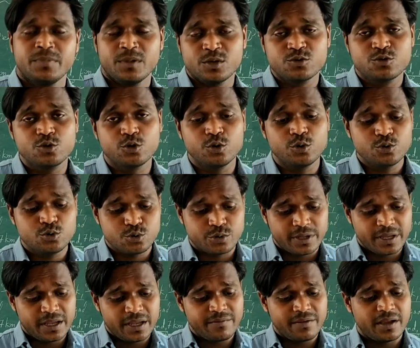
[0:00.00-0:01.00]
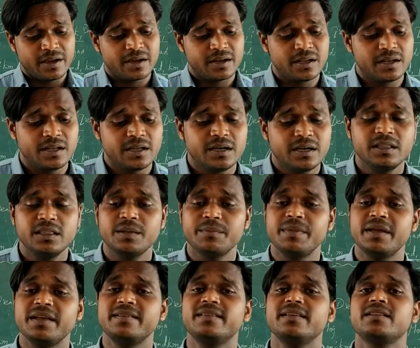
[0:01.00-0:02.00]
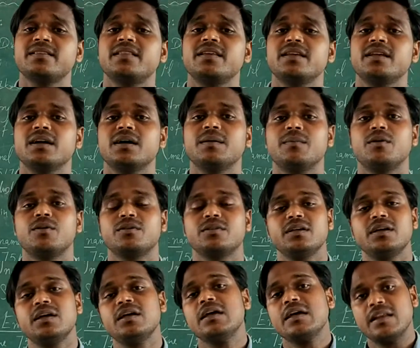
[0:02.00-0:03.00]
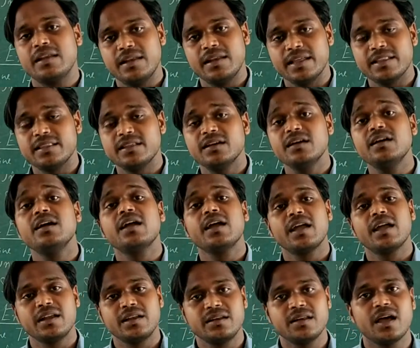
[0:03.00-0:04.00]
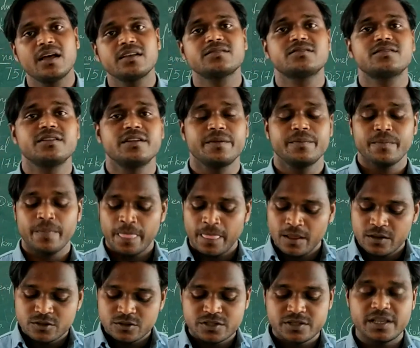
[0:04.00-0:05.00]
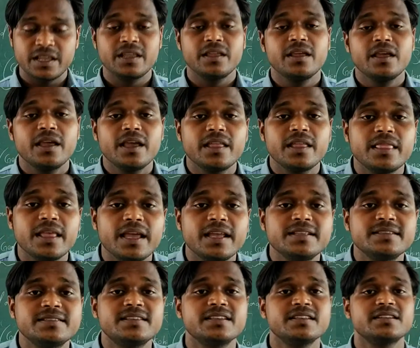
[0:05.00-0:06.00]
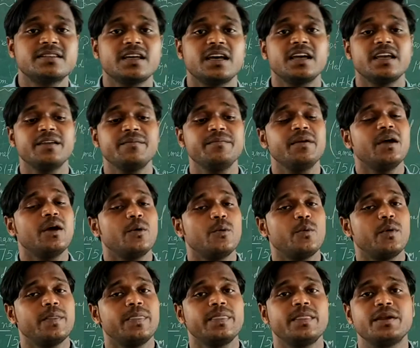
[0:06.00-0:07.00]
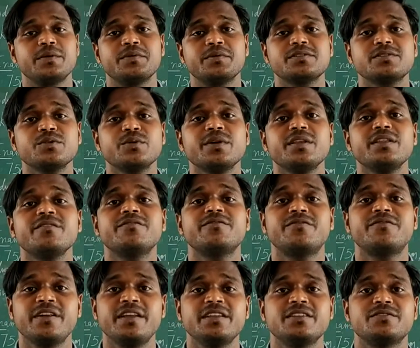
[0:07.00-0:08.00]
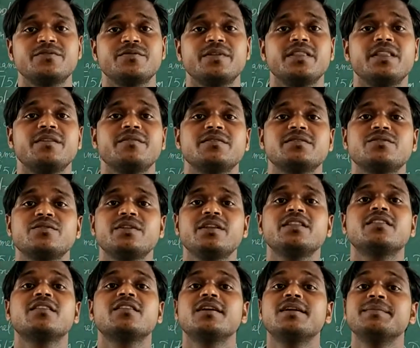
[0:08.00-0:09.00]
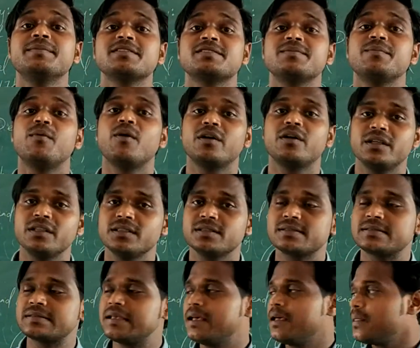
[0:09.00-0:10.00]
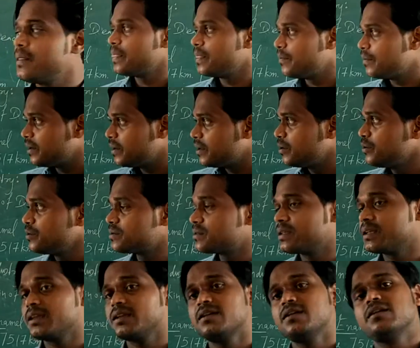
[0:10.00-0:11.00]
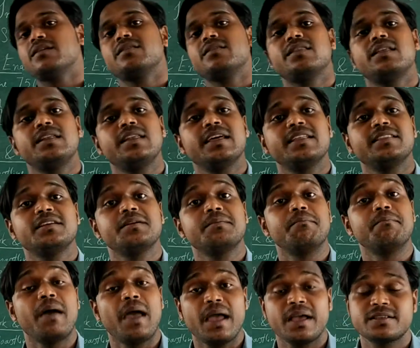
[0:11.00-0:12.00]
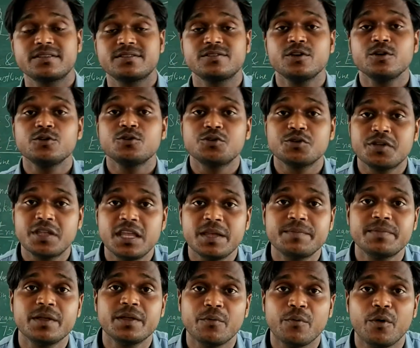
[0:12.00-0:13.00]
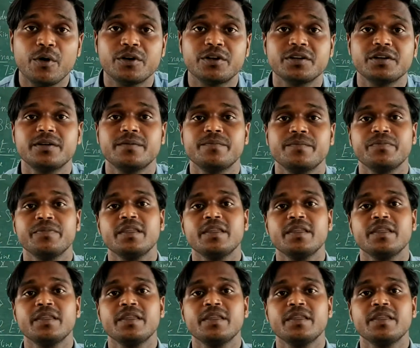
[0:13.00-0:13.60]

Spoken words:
So today we are going to learn the basic thing about the leather industry. See, in the ancient time, when there was no any fridge, when there was no any thermos bottles, they were using the leather bags to keep the water.